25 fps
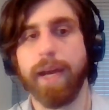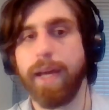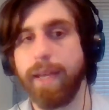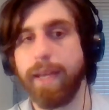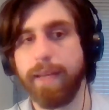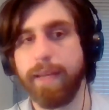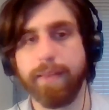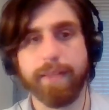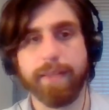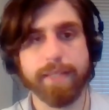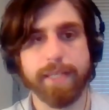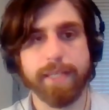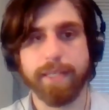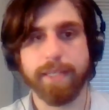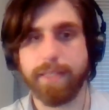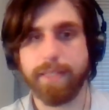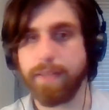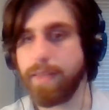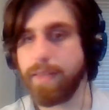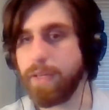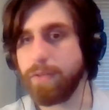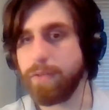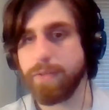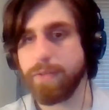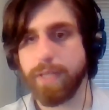in the sense
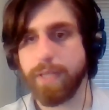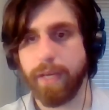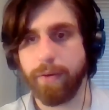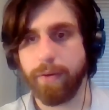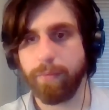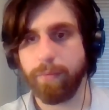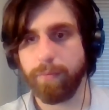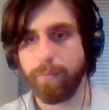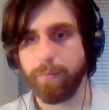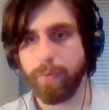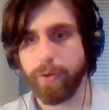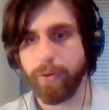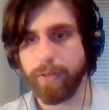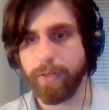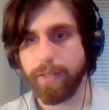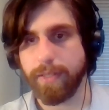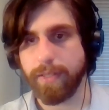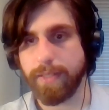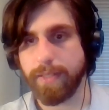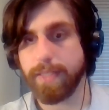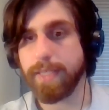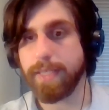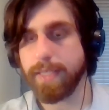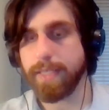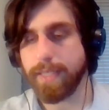that they use that word
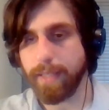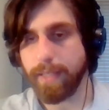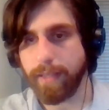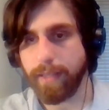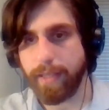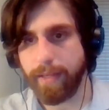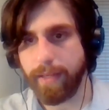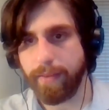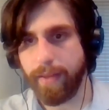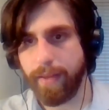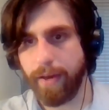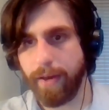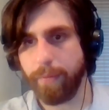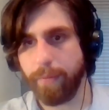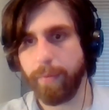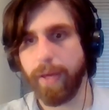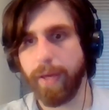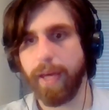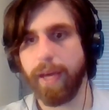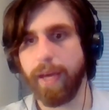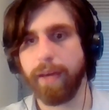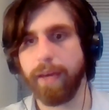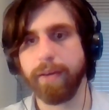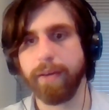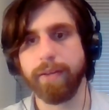consistently in that
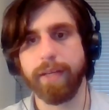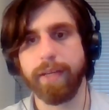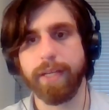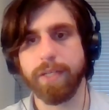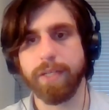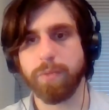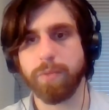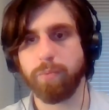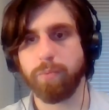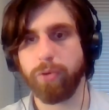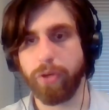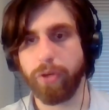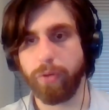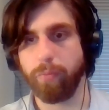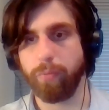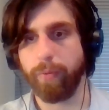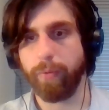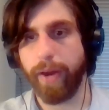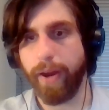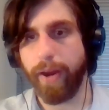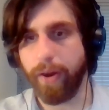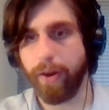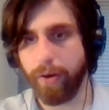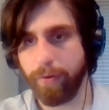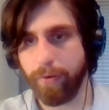way, it is pretty
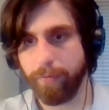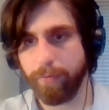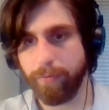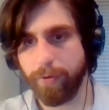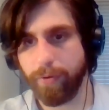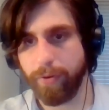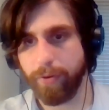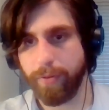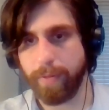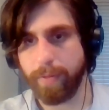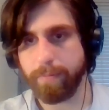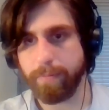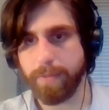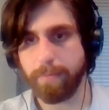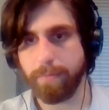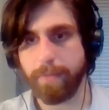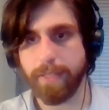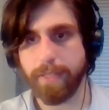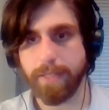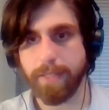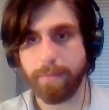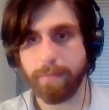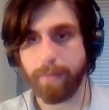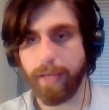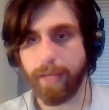rare for them to
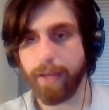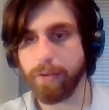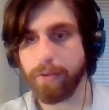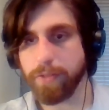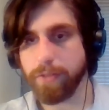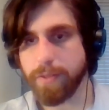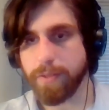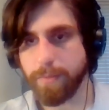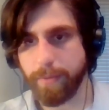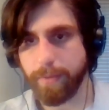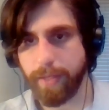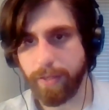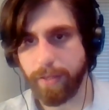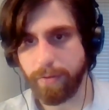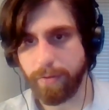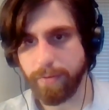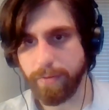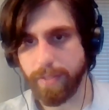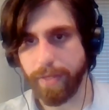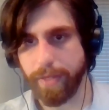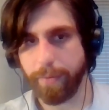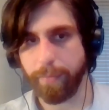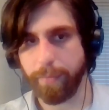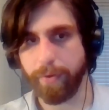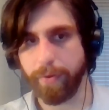mean something else when they
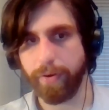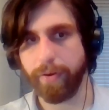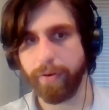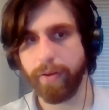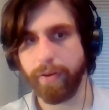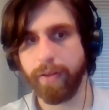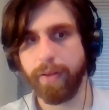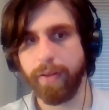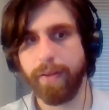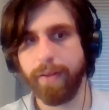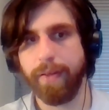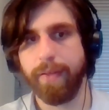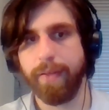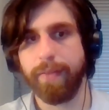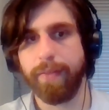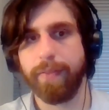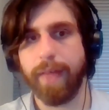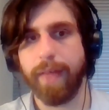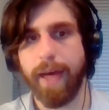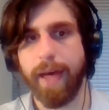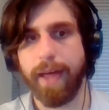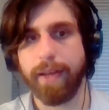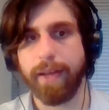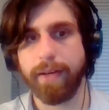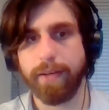use that word.
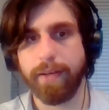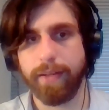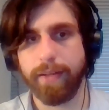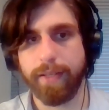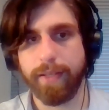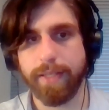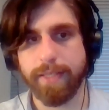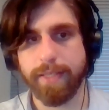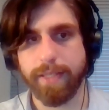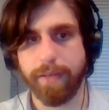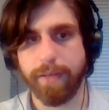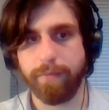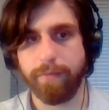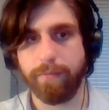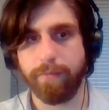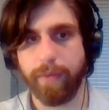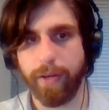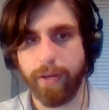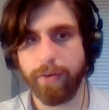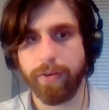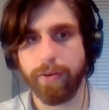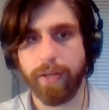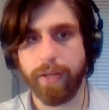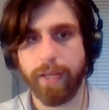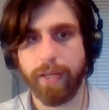That is a
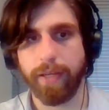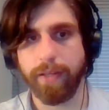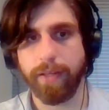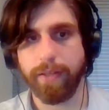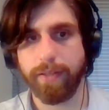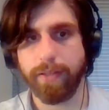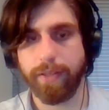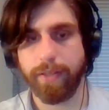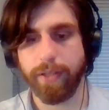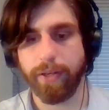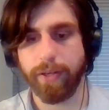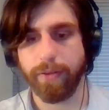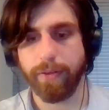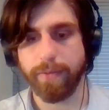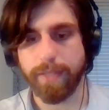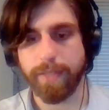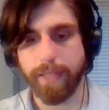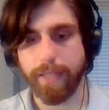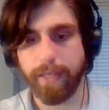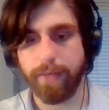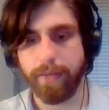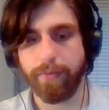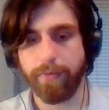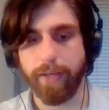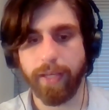very, you know,
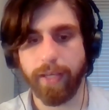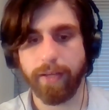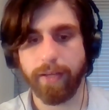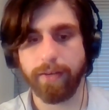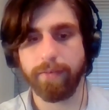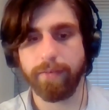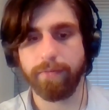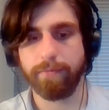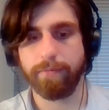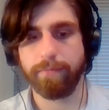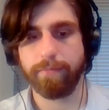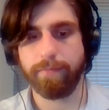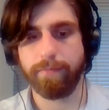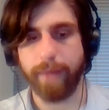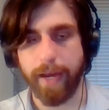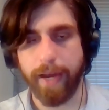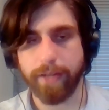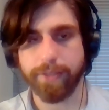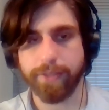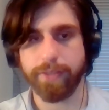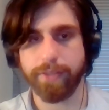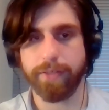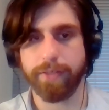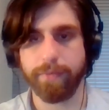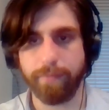significant
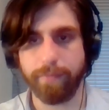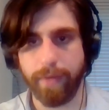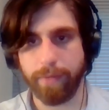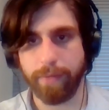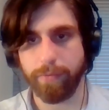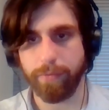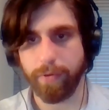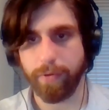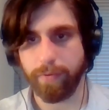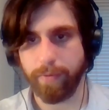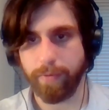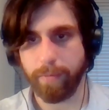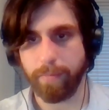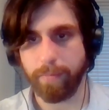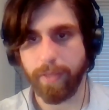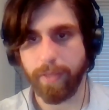factor in favor of it